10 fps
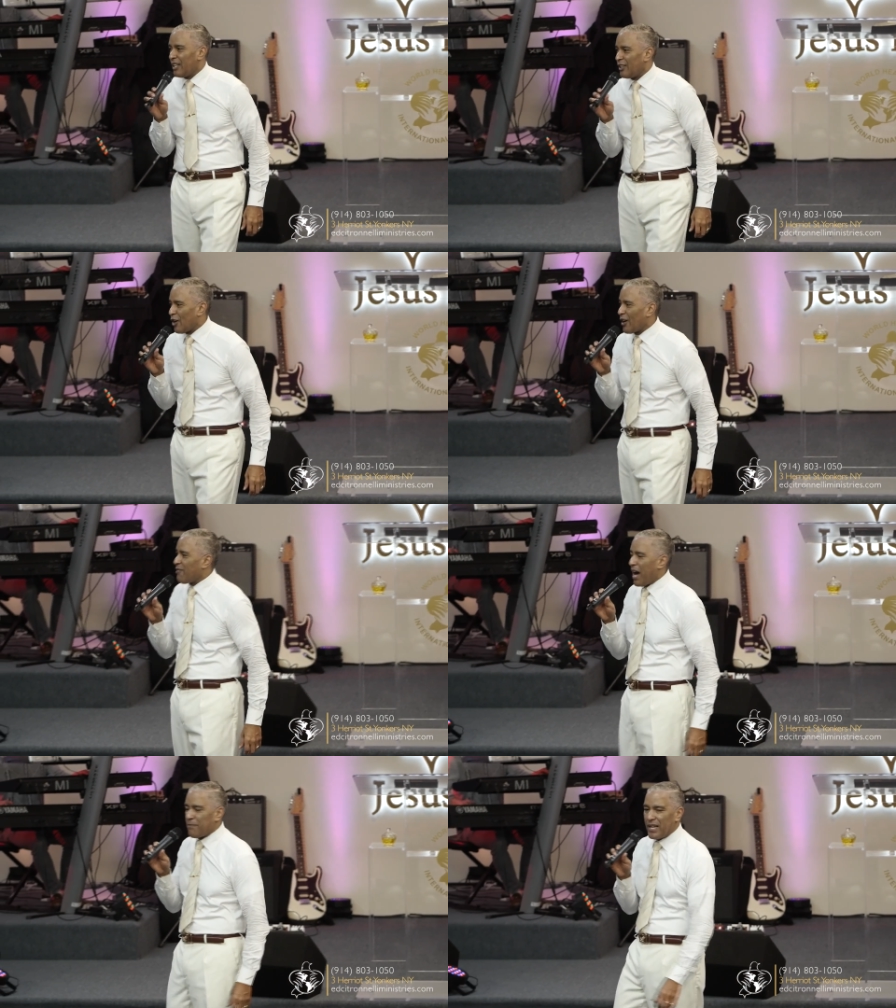don't
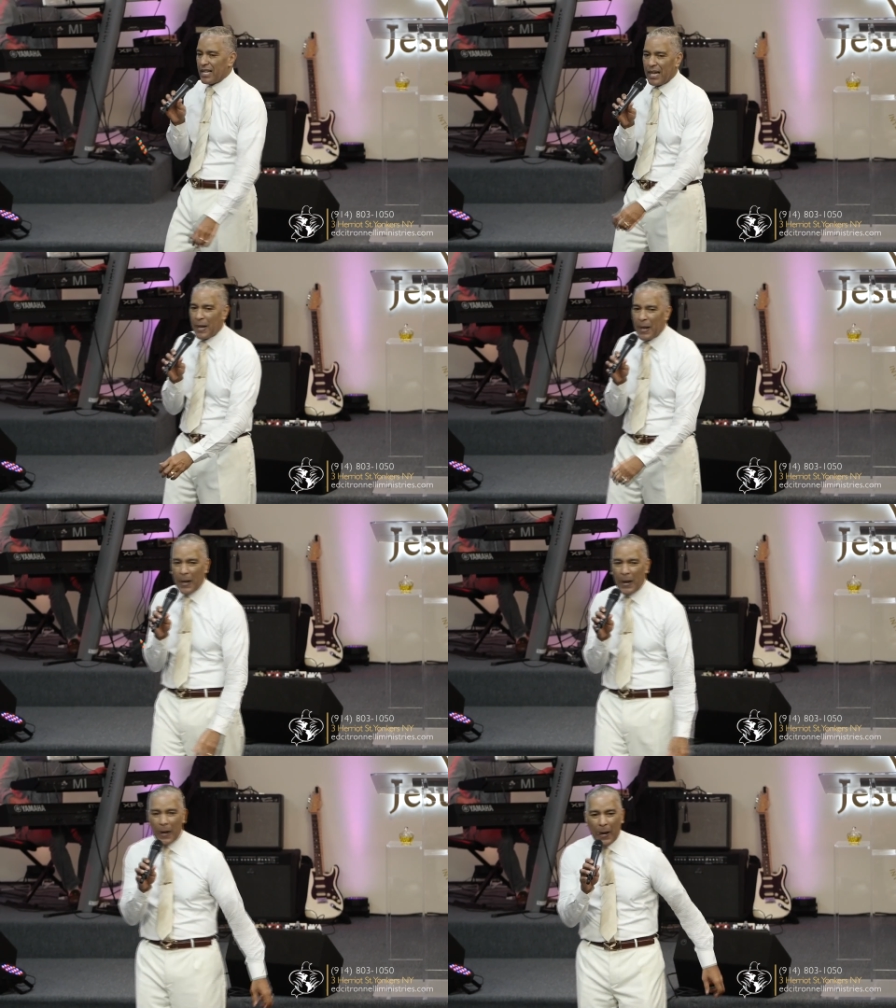give up.
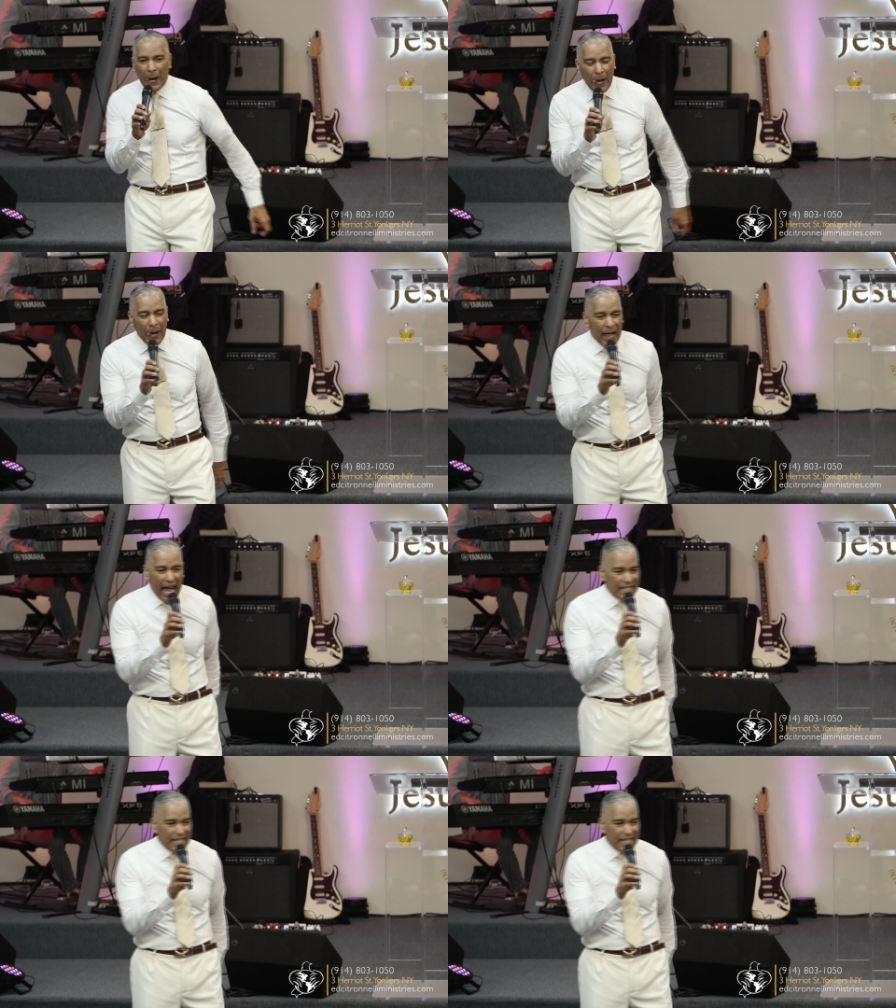I